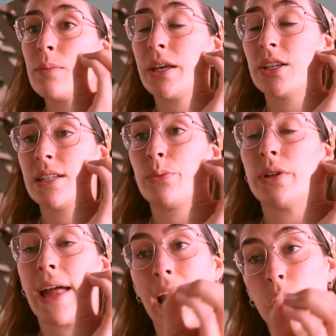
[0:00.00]
because it
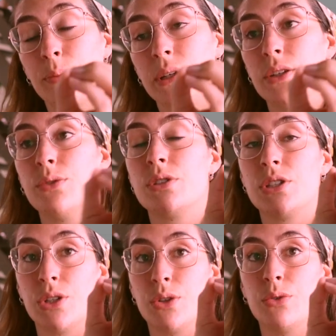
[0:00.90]
will help you
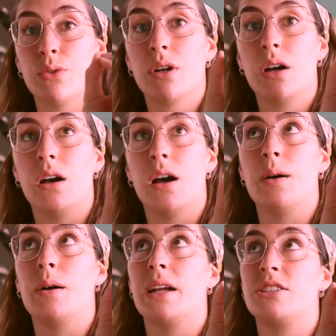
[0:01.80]
to
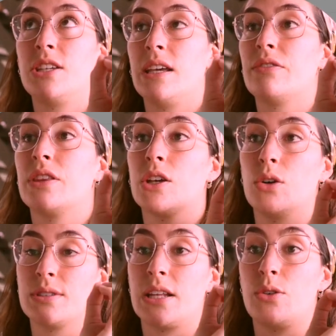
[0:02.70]
achieve the
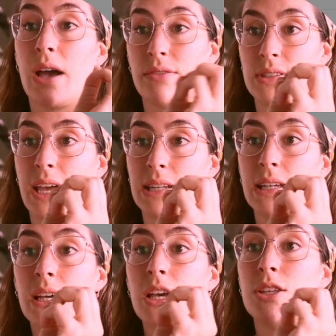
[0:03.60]
goals that you have set.
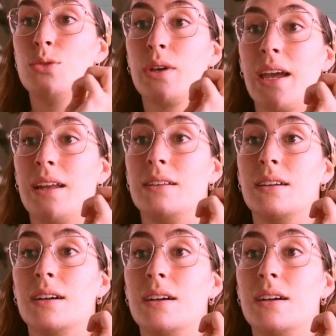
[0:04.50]
You can